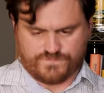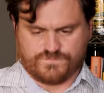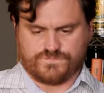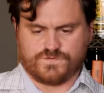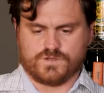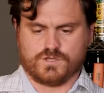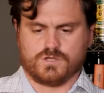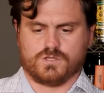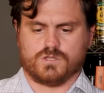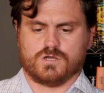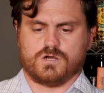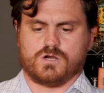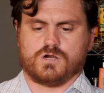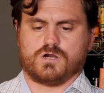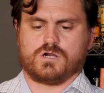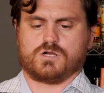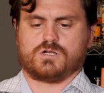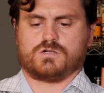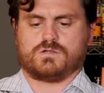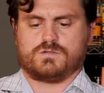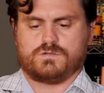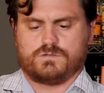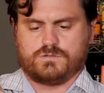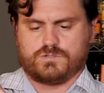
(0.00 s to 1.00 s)
Fill our
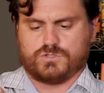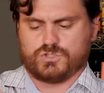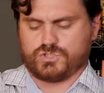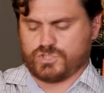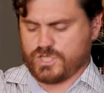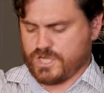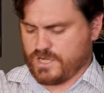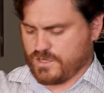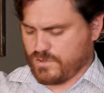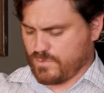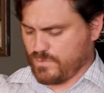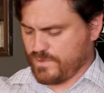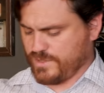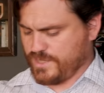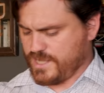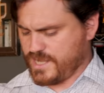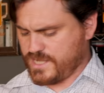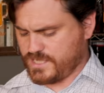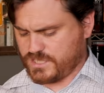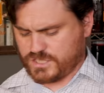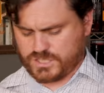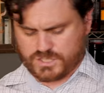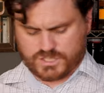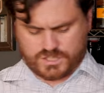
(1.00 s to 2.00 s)
shaker with
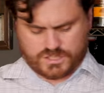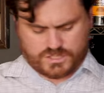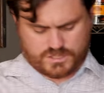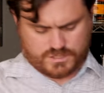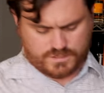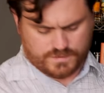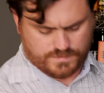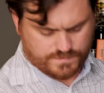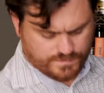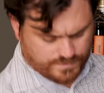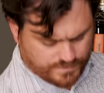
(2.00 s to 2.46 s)
ice.